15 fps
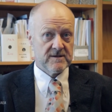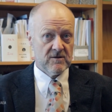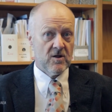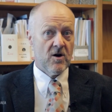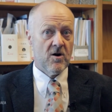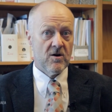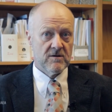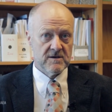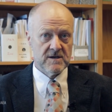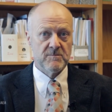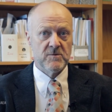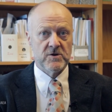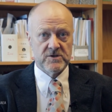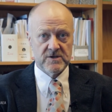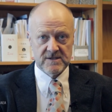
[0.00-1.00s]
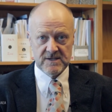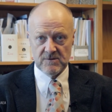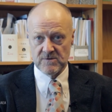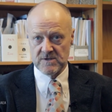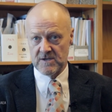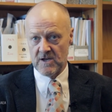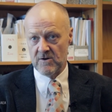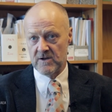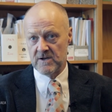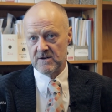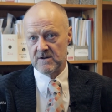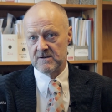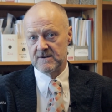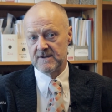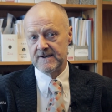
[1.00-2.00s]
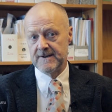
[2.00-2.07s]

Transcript: long emergency was going on.